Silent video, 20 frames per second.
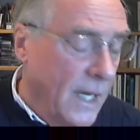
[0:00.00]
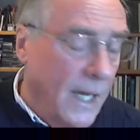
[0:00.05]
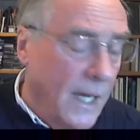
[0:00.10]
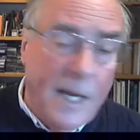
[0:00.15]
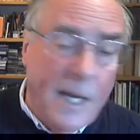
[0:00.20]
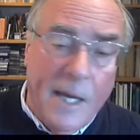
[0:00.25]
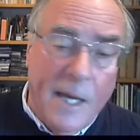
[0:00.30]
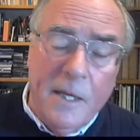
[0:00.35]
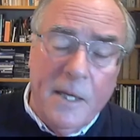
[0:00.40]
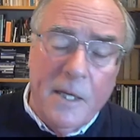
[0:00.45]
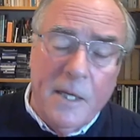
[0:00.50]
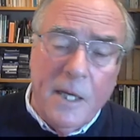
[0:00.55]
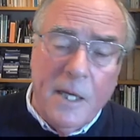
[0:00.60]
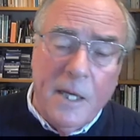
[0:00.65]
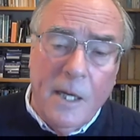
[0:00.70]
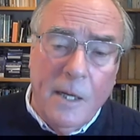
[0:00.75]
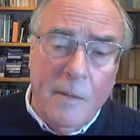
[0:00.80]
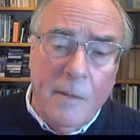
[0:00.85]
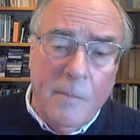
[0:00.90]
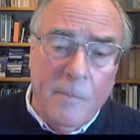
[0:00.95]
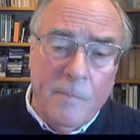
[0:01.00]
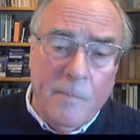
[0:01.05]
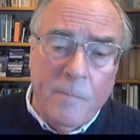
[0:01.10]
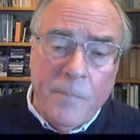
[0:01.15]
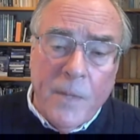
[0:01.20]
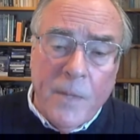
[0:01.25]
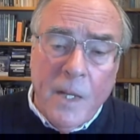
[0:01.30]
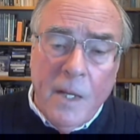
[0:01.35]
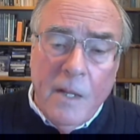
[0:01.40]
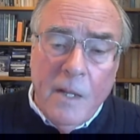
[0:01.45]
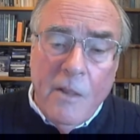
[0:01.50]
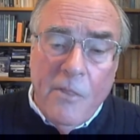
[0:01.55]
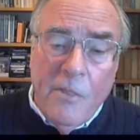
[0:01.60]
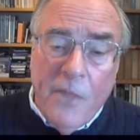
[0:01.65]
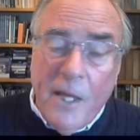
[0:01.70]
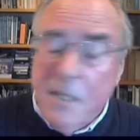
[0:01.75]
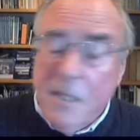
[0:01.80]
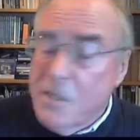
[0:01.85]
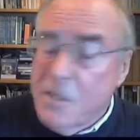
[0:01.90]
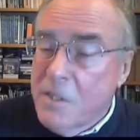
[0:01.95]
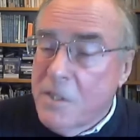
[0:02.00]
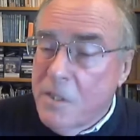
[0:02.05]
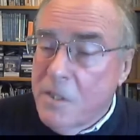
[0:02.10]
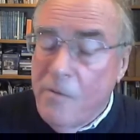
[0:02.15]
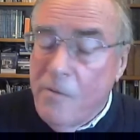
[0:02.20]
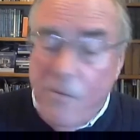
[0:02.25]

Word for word: And um, that's